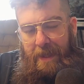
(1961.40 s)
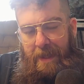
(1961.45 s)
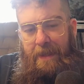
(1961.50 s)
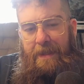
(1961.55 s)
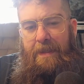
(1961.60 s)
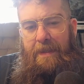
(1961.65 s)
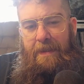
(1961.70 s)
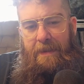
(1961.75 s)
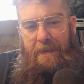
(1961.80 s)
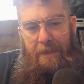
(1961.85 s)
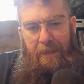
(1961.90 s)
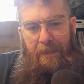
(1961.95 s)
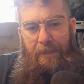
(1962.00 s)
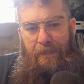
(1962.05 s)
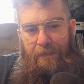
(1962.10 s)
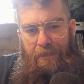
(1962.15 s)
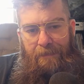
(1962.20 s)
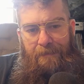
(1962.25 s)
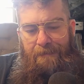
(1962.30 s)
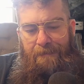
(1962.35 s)
This,
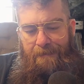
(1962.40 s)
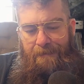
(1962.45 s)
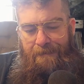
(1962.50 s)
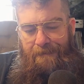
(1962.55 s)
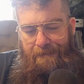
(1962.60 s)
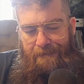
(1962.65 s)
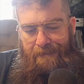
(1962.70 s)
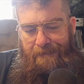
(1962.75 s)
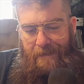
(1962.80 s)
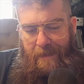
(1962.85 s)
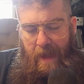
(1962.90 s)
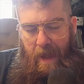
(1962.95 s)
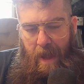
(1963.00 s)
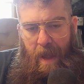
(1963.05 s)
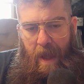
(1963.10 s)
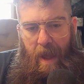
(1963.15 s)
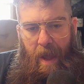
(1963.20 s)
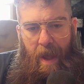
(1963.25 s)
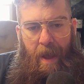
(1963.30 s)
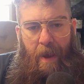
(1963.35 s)

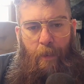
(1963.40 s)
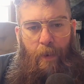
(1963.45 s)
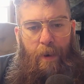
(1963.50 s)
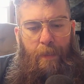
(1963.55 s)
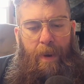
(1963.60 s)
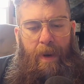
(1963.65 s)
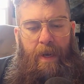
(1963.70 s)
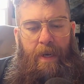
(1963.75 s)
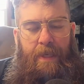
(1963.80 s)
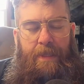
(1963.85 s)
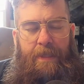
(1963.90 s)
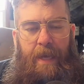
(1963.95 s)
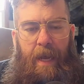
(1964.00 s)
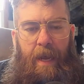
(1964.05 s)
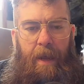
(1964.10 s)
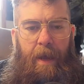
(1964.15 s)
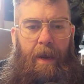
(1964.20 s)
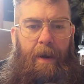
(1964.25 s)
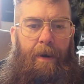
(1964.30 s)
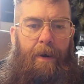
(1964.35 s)
what am I gonna
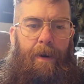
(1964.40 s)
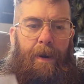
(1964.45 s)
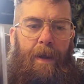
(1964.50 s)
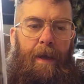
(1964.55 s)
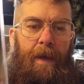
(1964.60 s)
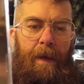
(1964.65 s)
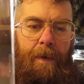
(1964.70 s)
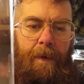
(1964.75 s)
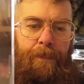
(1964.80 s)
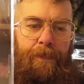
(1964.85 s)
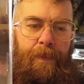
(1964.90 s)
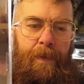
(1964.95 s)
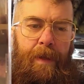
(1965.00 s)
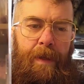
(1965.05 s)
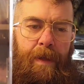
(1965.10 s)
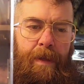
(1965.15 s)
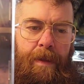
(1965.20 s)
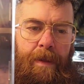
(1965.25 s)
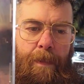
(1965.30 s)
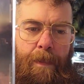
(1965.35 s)
say? I don't know.
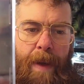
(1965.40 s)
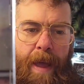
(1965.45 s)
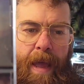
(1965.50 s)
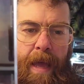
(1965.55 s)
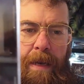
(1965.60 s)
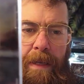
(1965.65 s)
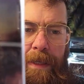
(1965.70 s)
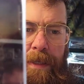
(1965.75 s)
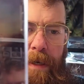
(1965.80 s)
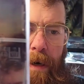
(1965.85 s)
The band